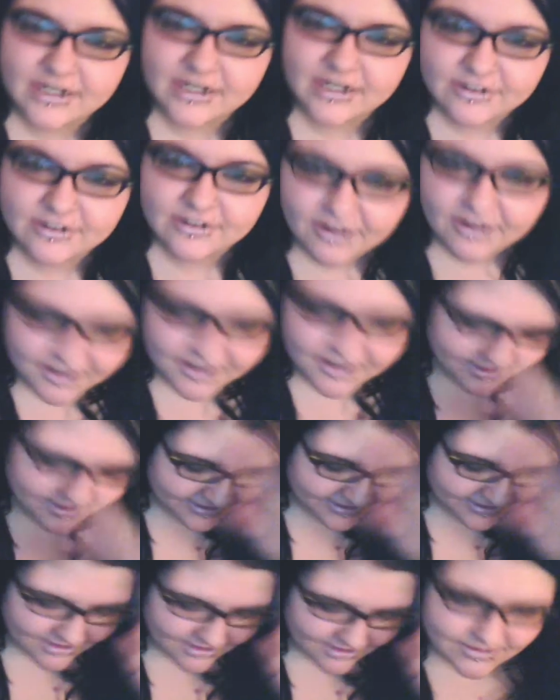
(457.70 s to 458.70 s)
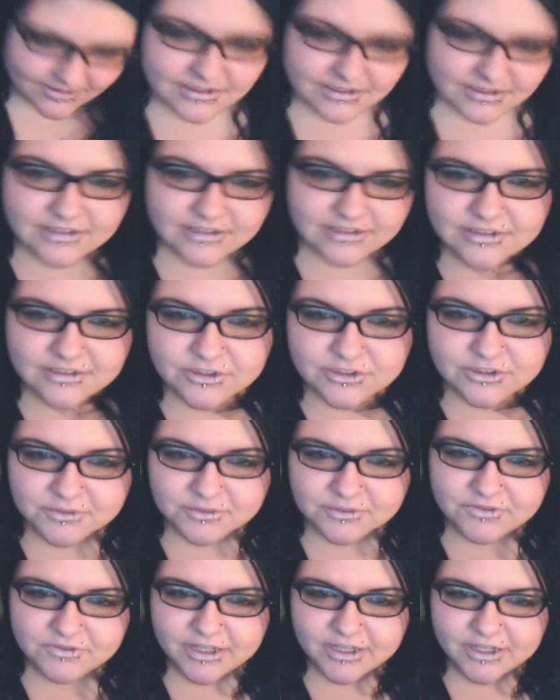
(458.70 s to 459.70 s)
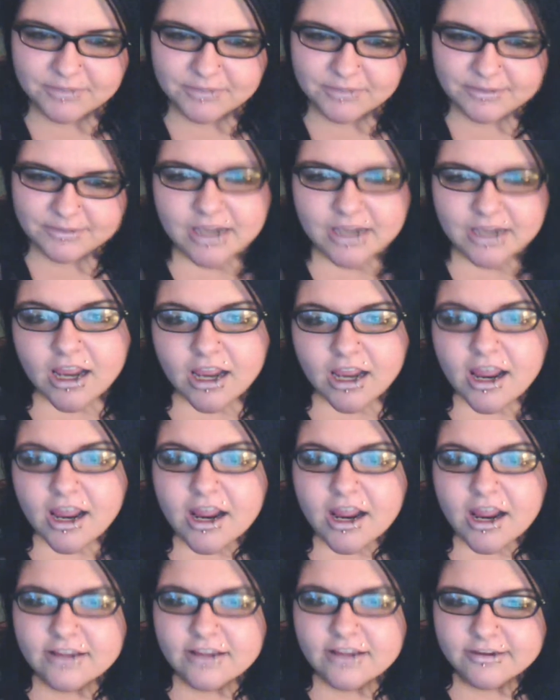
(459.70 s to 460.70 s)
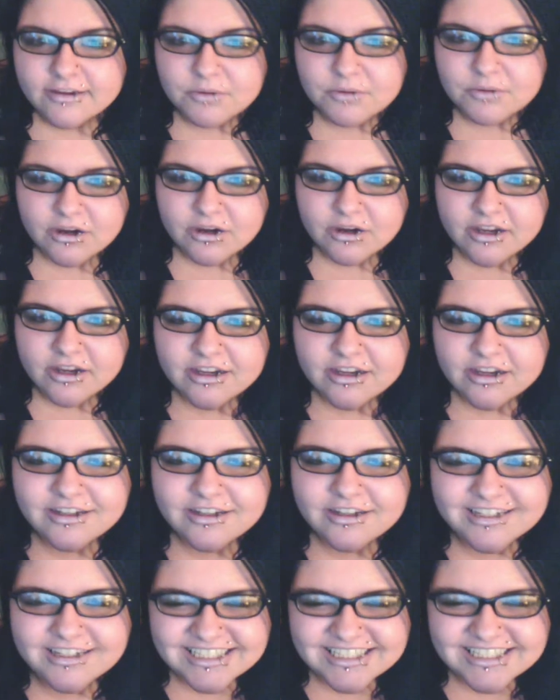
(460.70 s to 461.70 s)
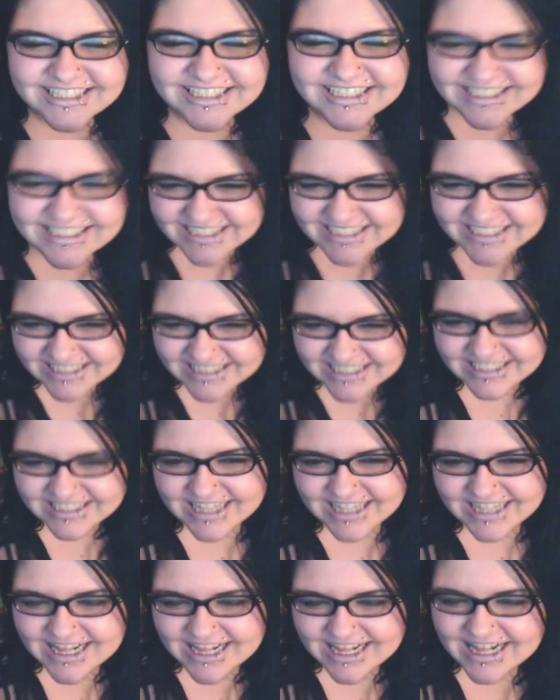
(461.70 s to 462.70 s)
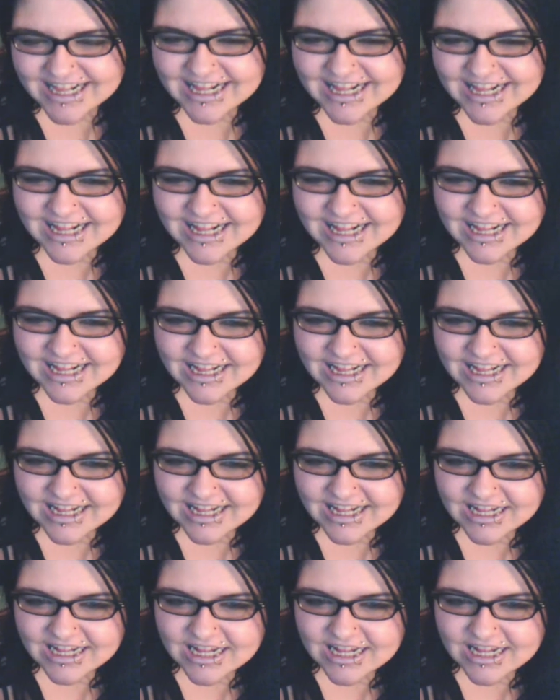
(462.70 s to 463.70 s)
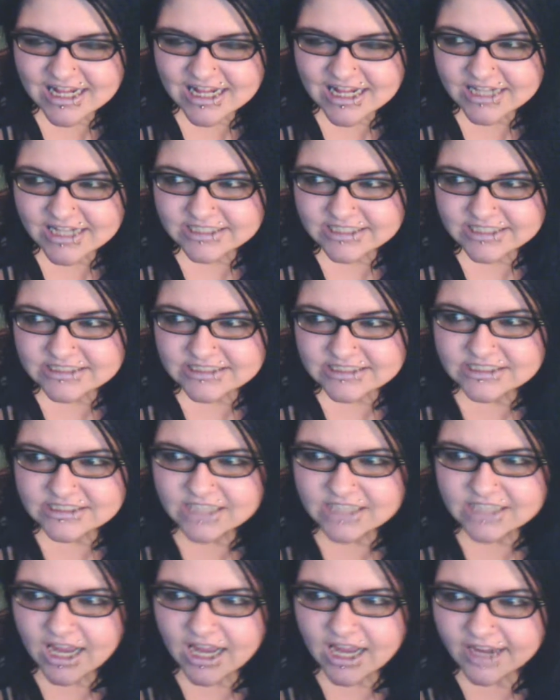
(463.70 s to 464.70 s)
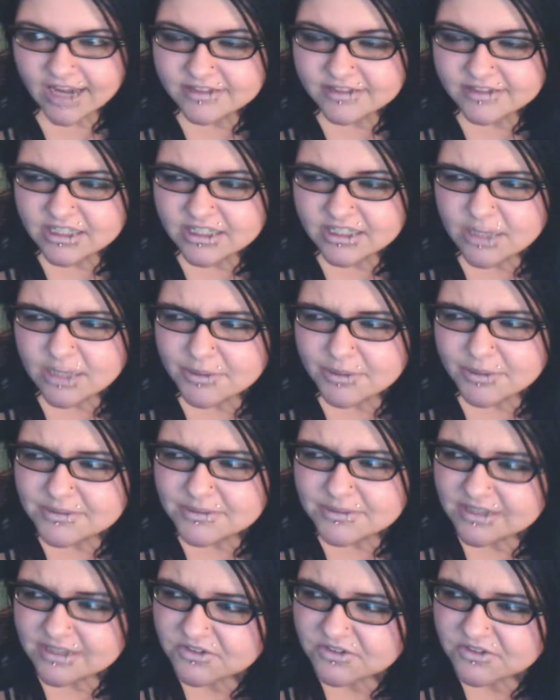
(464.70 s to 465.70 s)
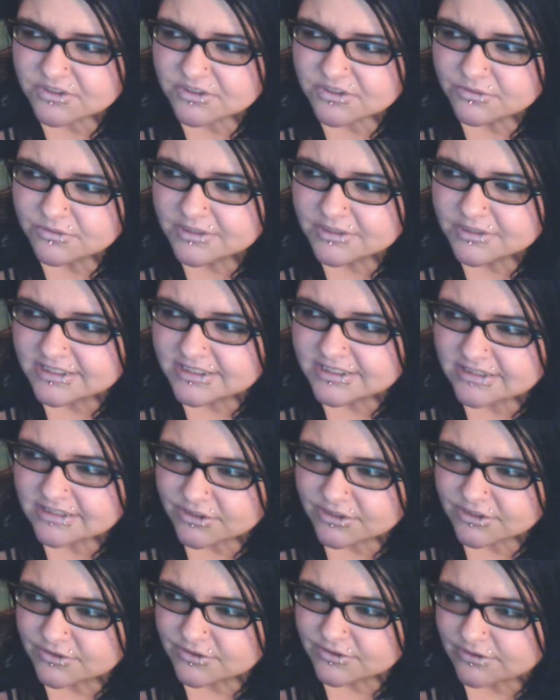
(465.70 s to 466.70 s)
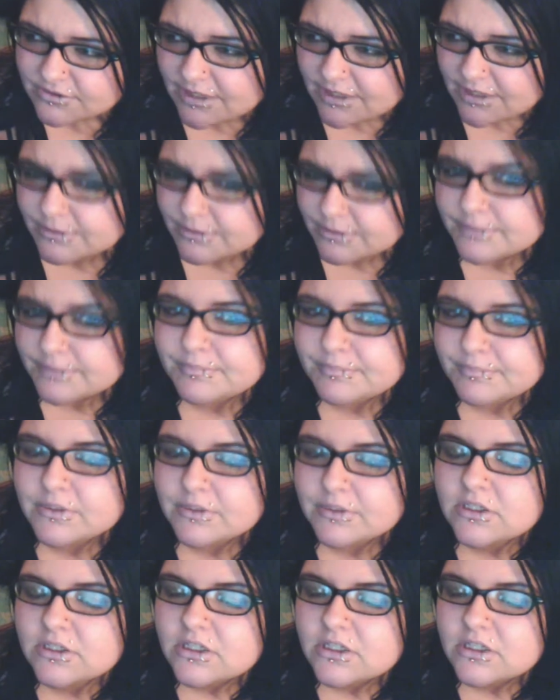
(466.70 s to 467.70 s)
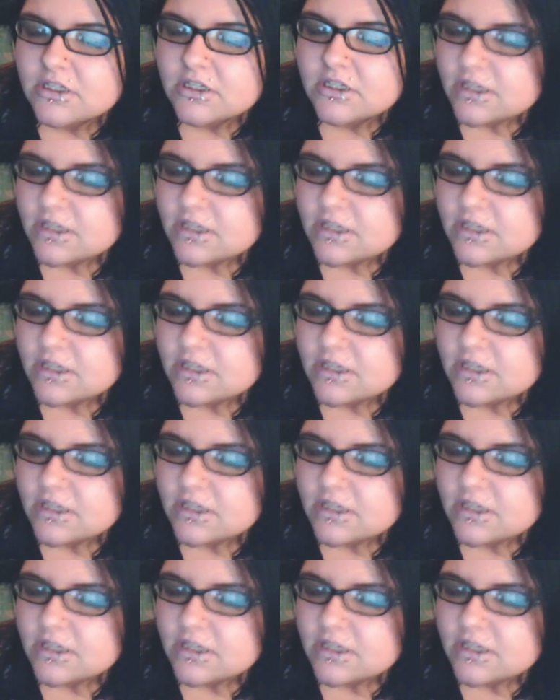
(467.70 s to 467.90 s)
and crying and I was a stupid fucking baby because I kept crying. Is that not like normal? I think a lot of babies have it. Well, at least they used to. I don't know.